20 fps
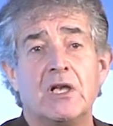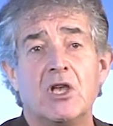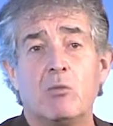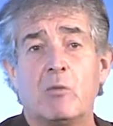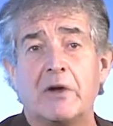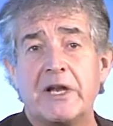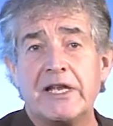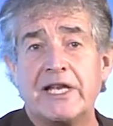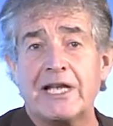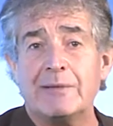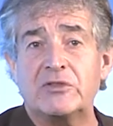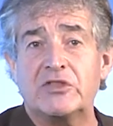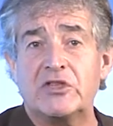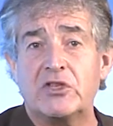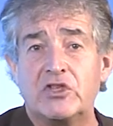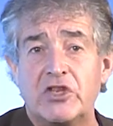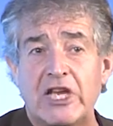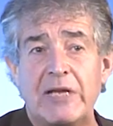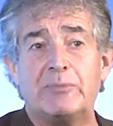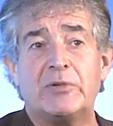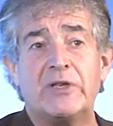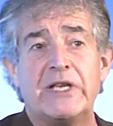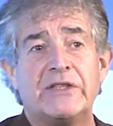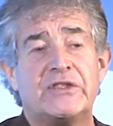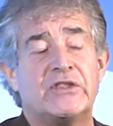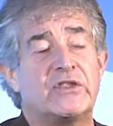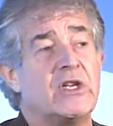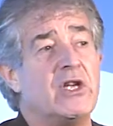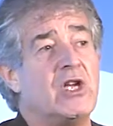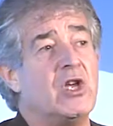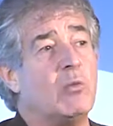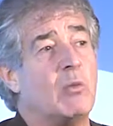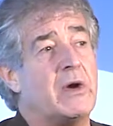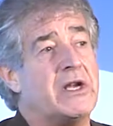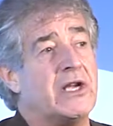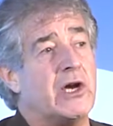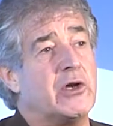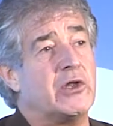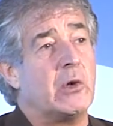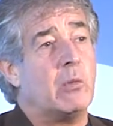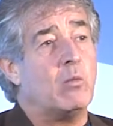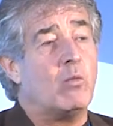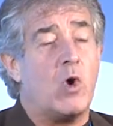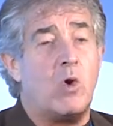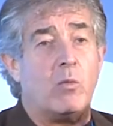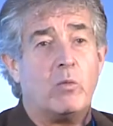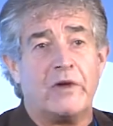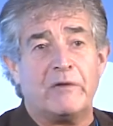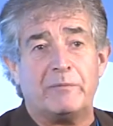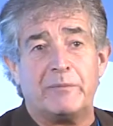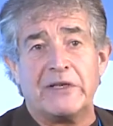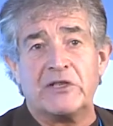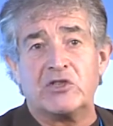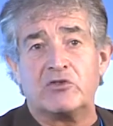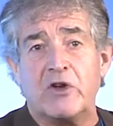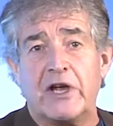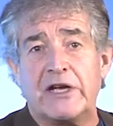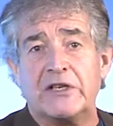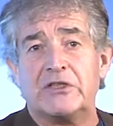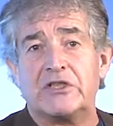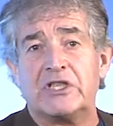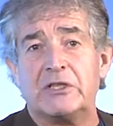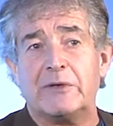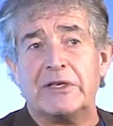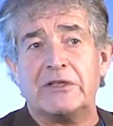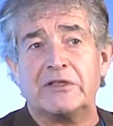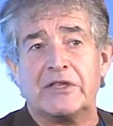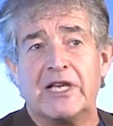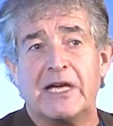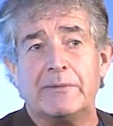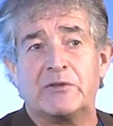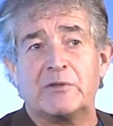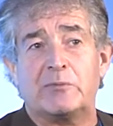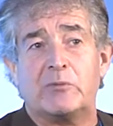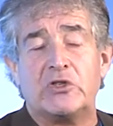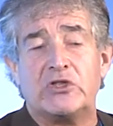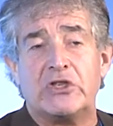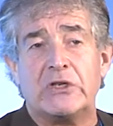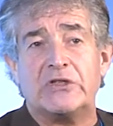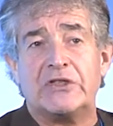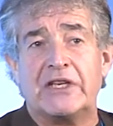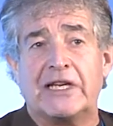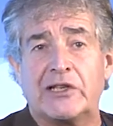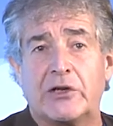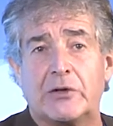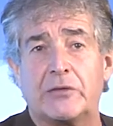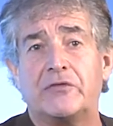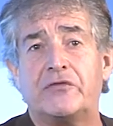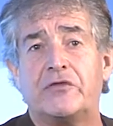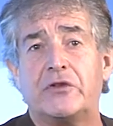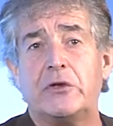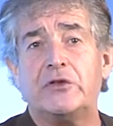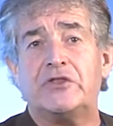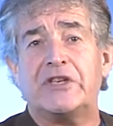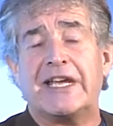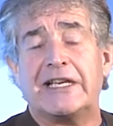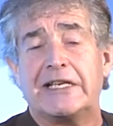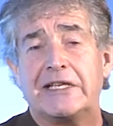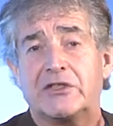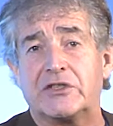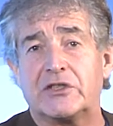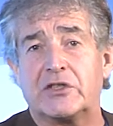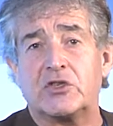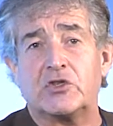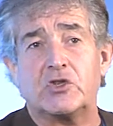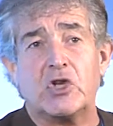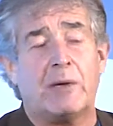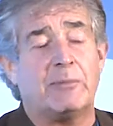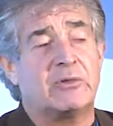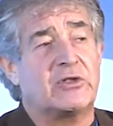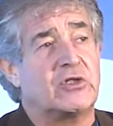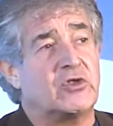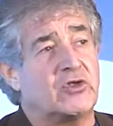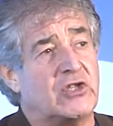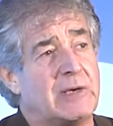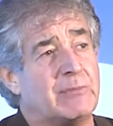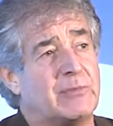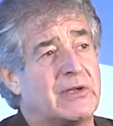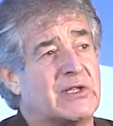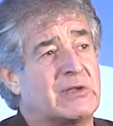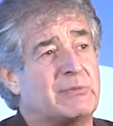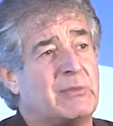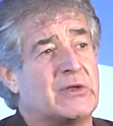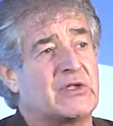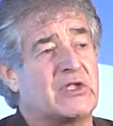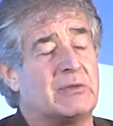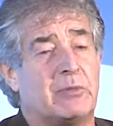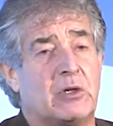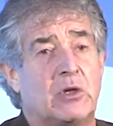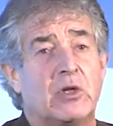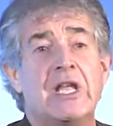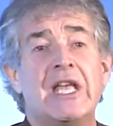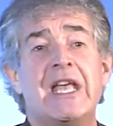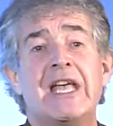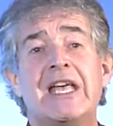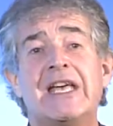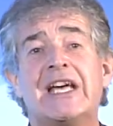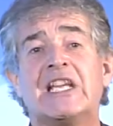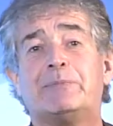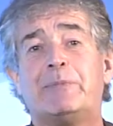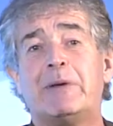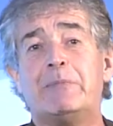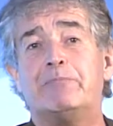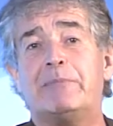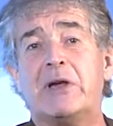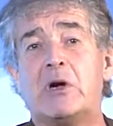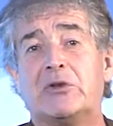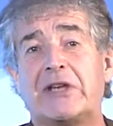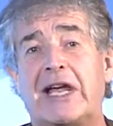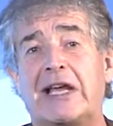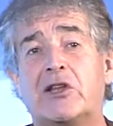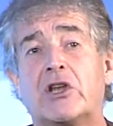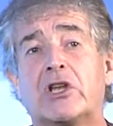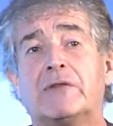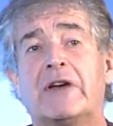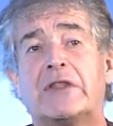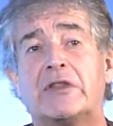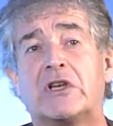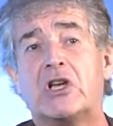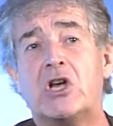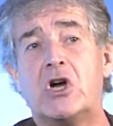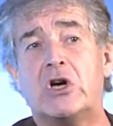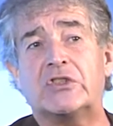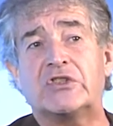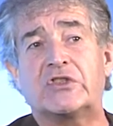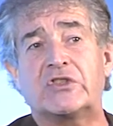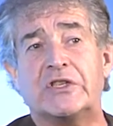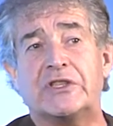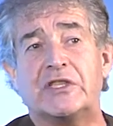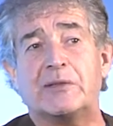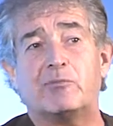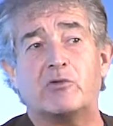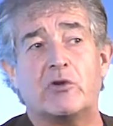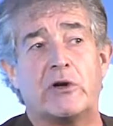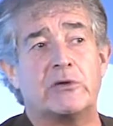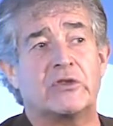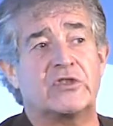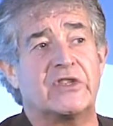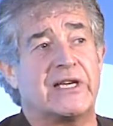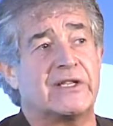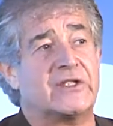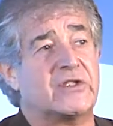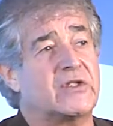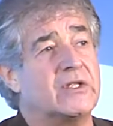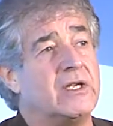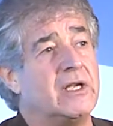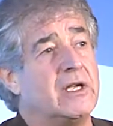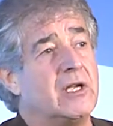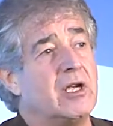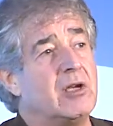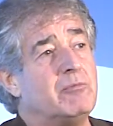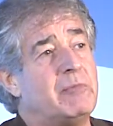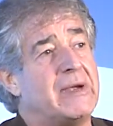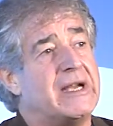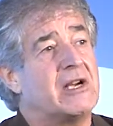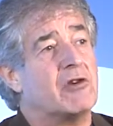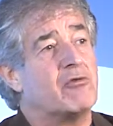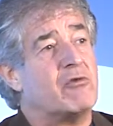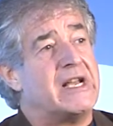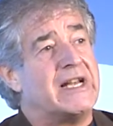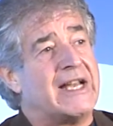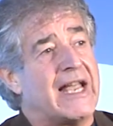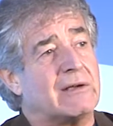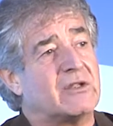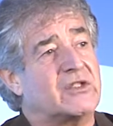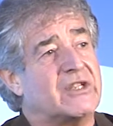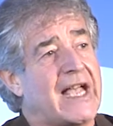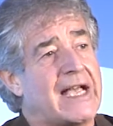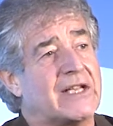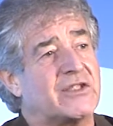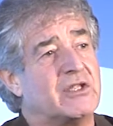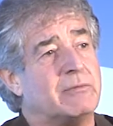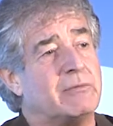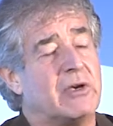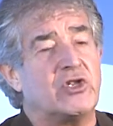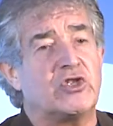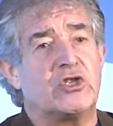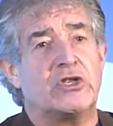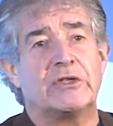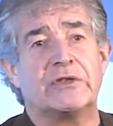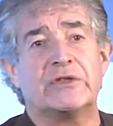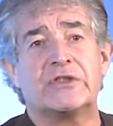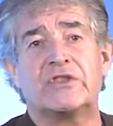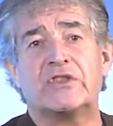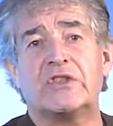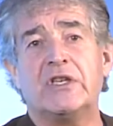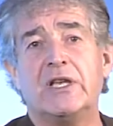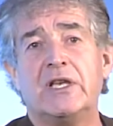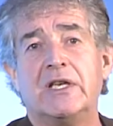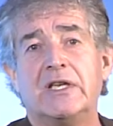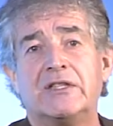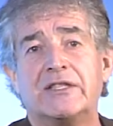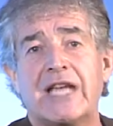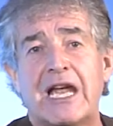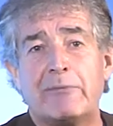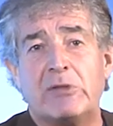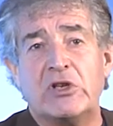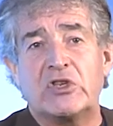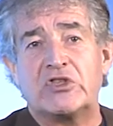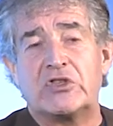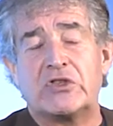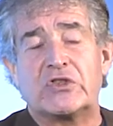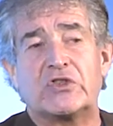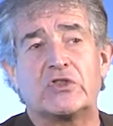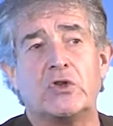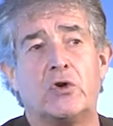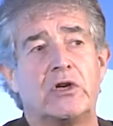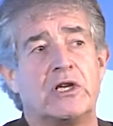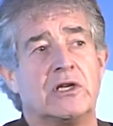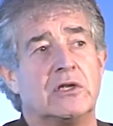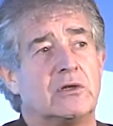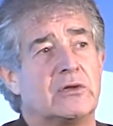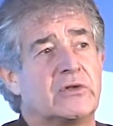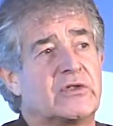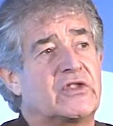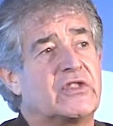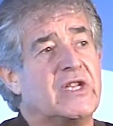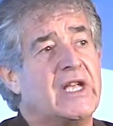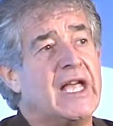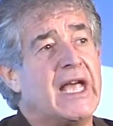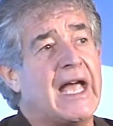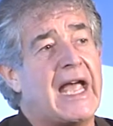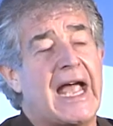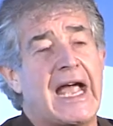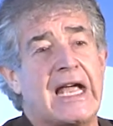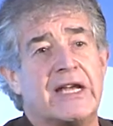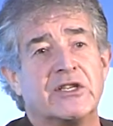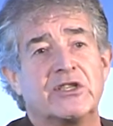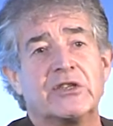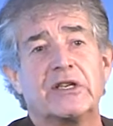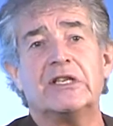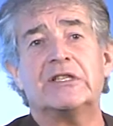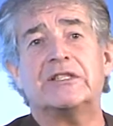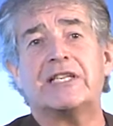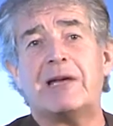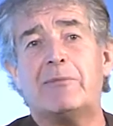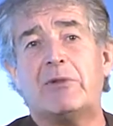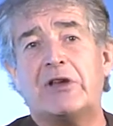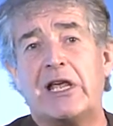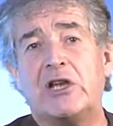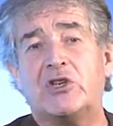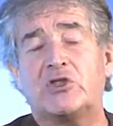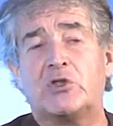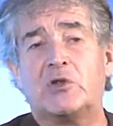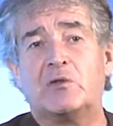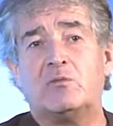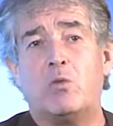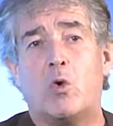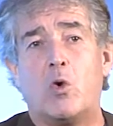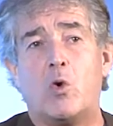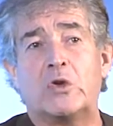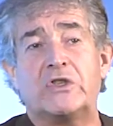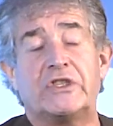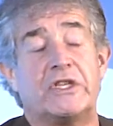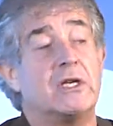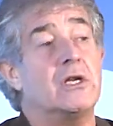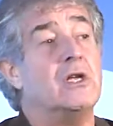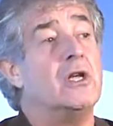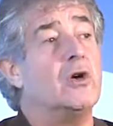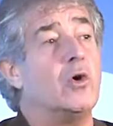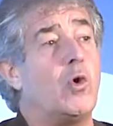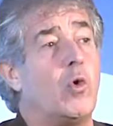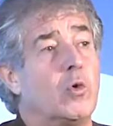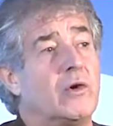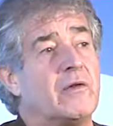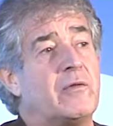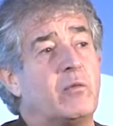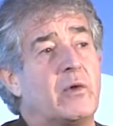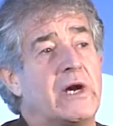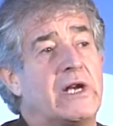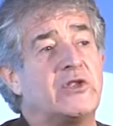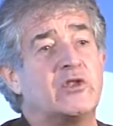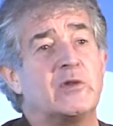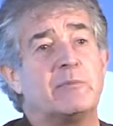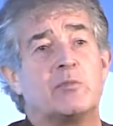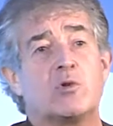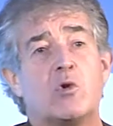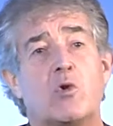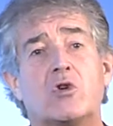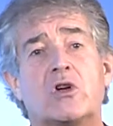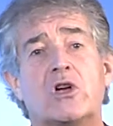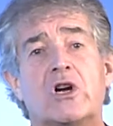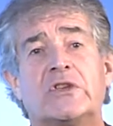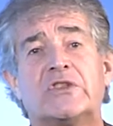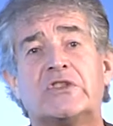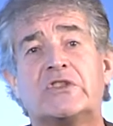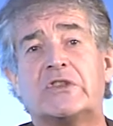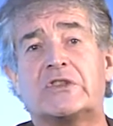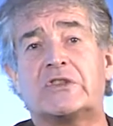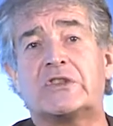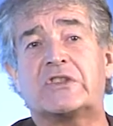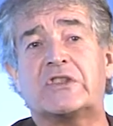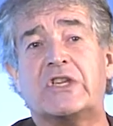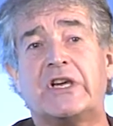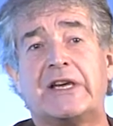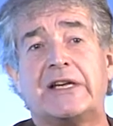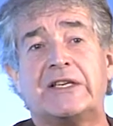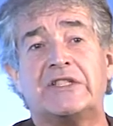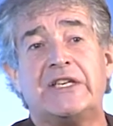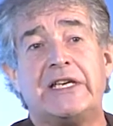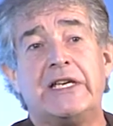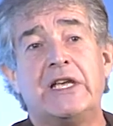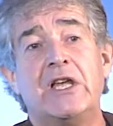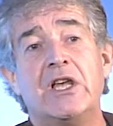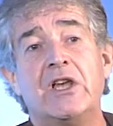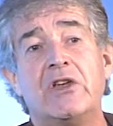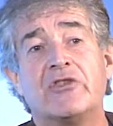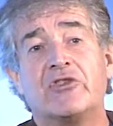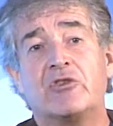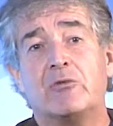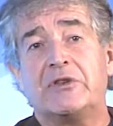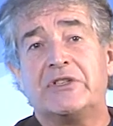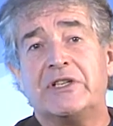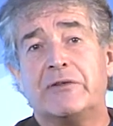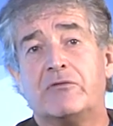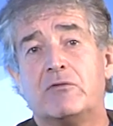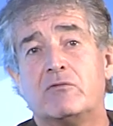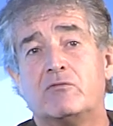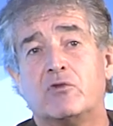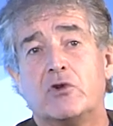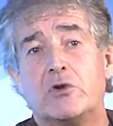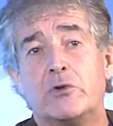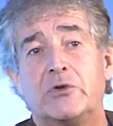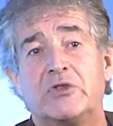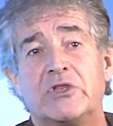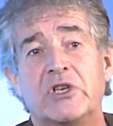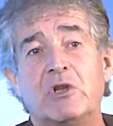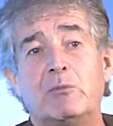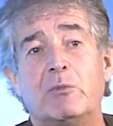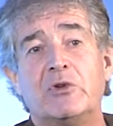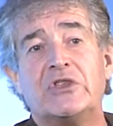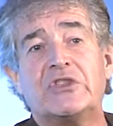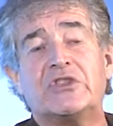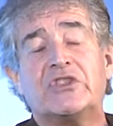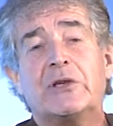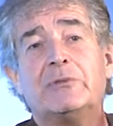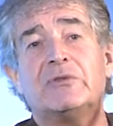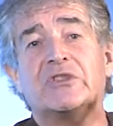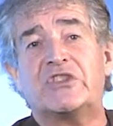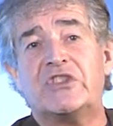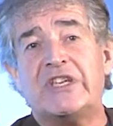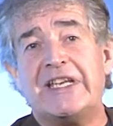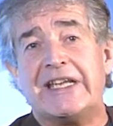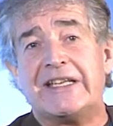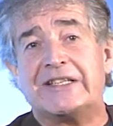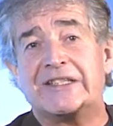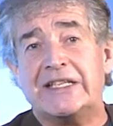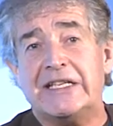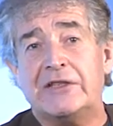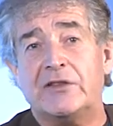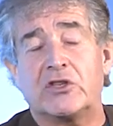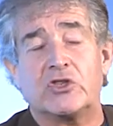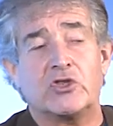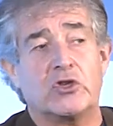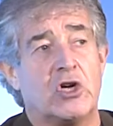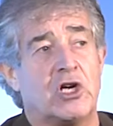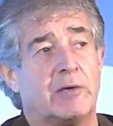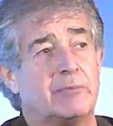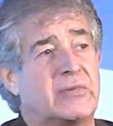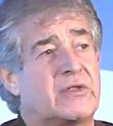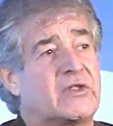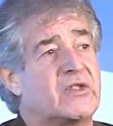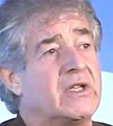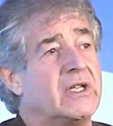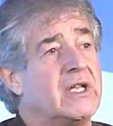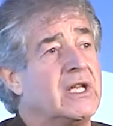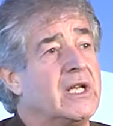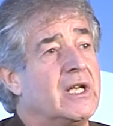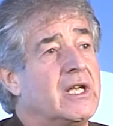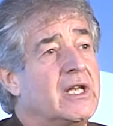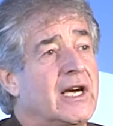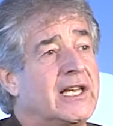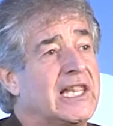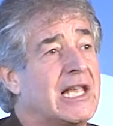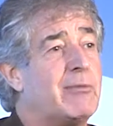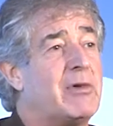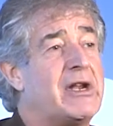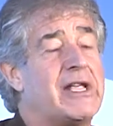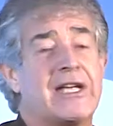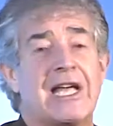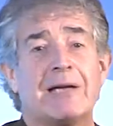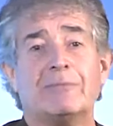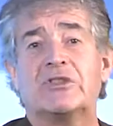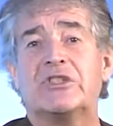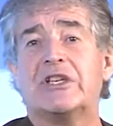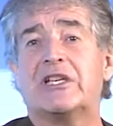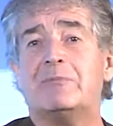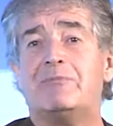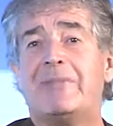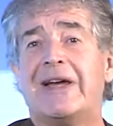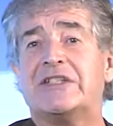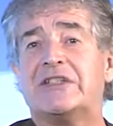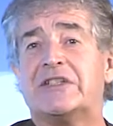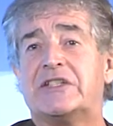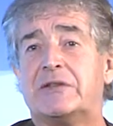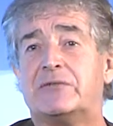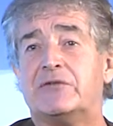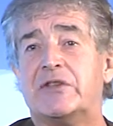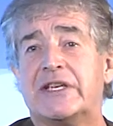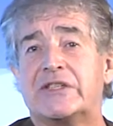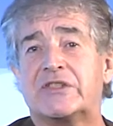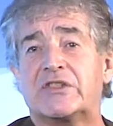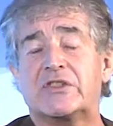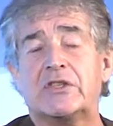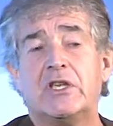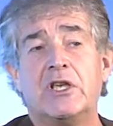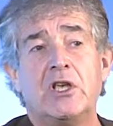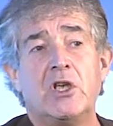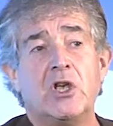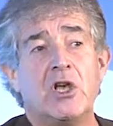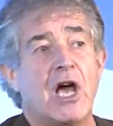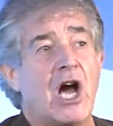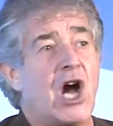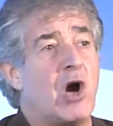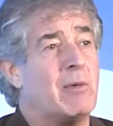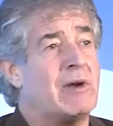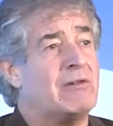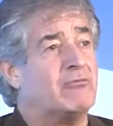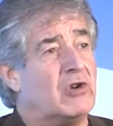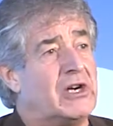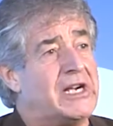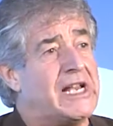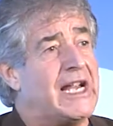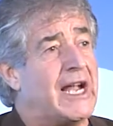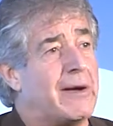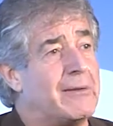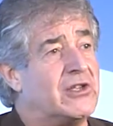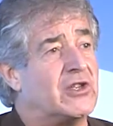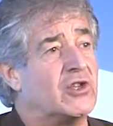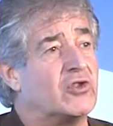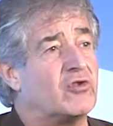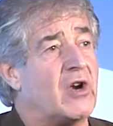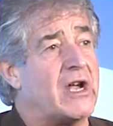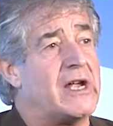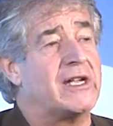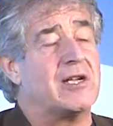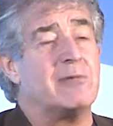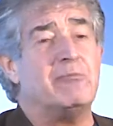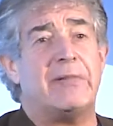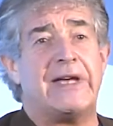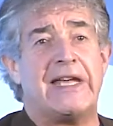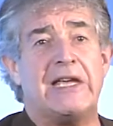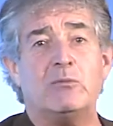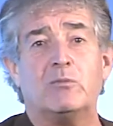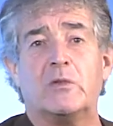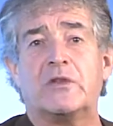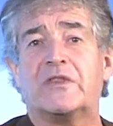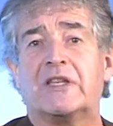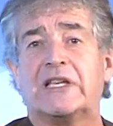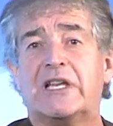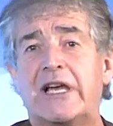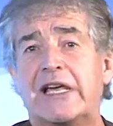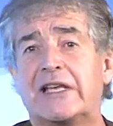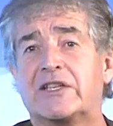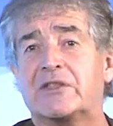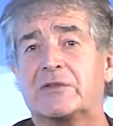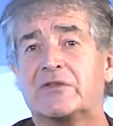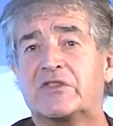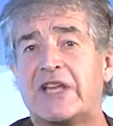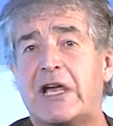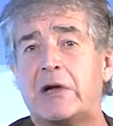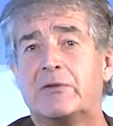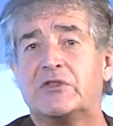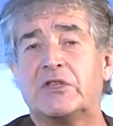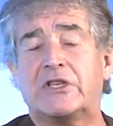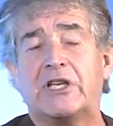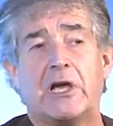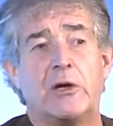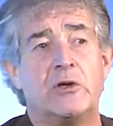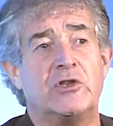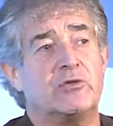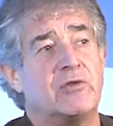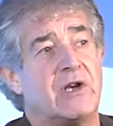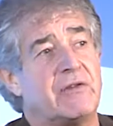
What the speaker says: When it comes to cheapness, we know that what we've been trying to do in terms of producing a lot of food to get into the shops as cheaply as possible has been building a lot of other costs in the process. Big greenhouse gas emissions, damage to soils, and contamination of water, all of which have brought costs to society through a different route. We just don't see it in the shops. And then when it comes to competitiveness, are we really going to try and compete with the likes of South Dakota?